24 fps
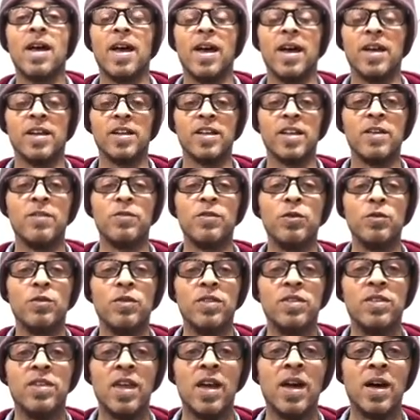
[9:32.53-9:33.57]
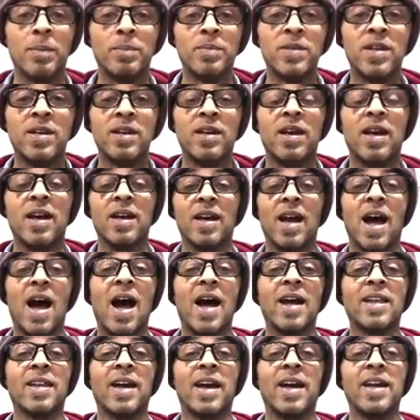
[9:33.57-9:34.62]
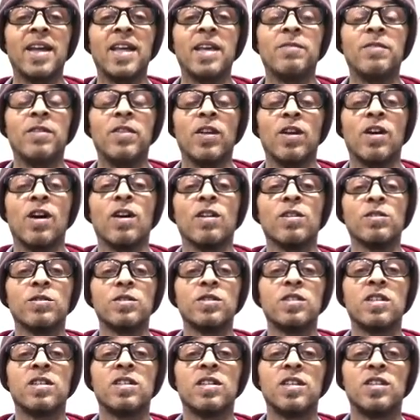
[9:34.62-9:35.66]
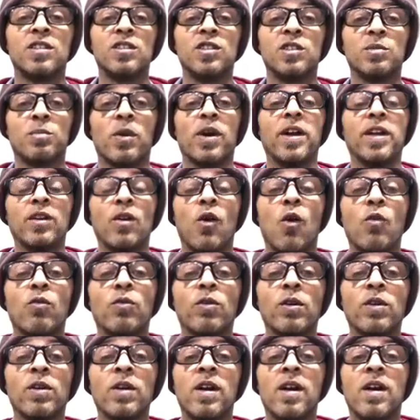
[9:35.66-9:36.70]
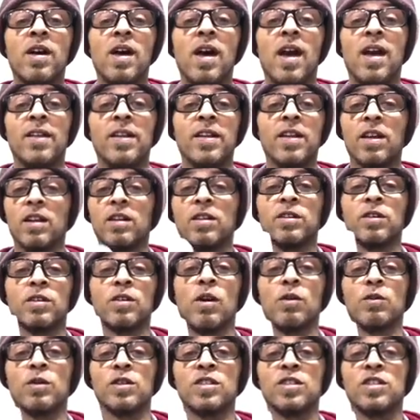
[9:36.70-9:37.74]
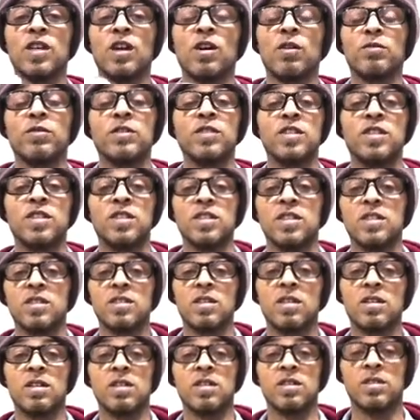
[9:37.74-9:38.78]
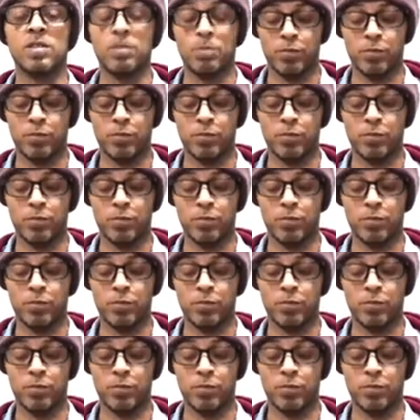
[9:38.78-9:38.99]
It'll give you depth. It'll highlight even the colors that you sprayed it over. And then the clear coat itself is just, it's